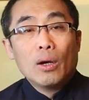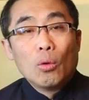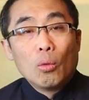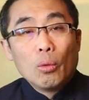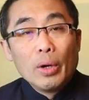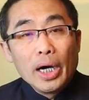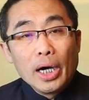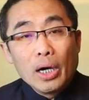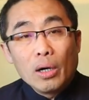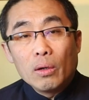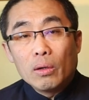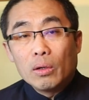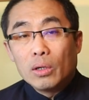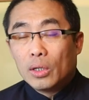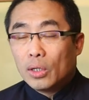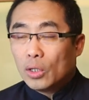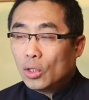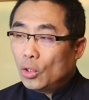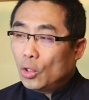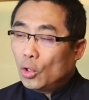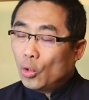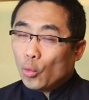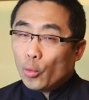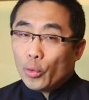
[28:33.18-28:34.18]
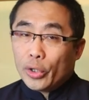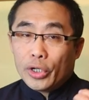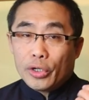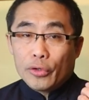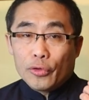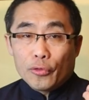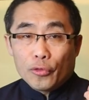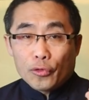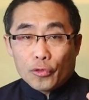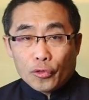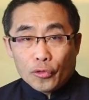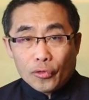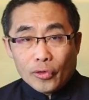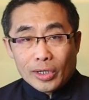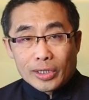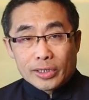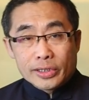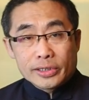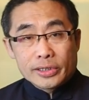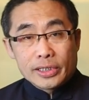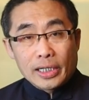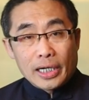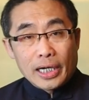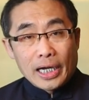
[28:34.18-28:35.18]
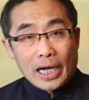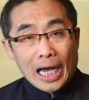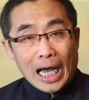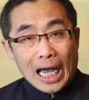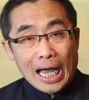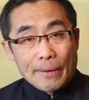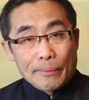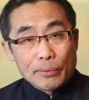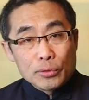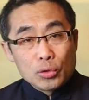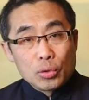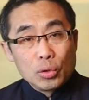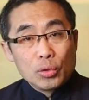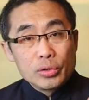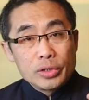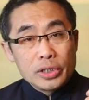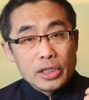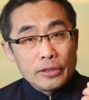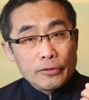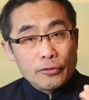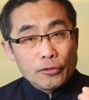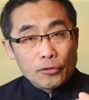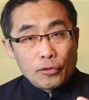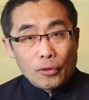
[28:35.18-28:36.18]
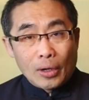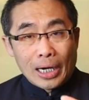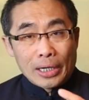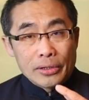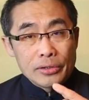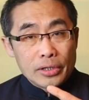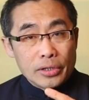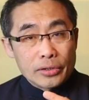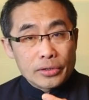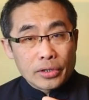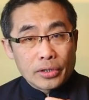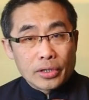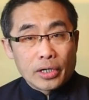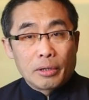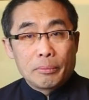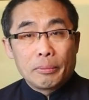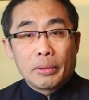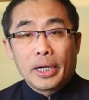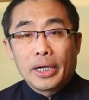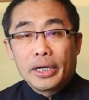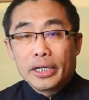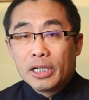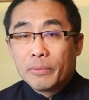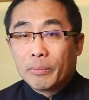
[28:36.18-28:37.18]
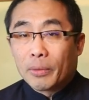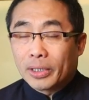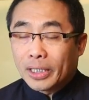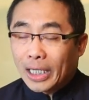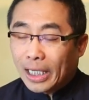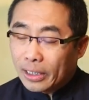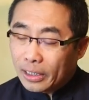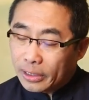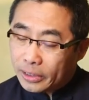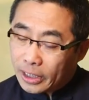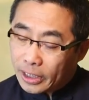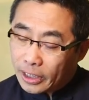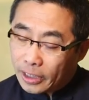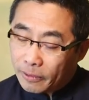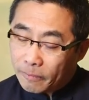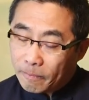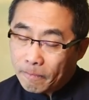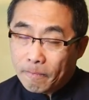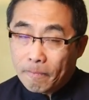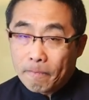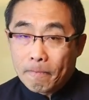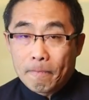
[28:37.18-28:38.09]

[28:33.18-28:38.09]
Well, we first have to define the term immortality.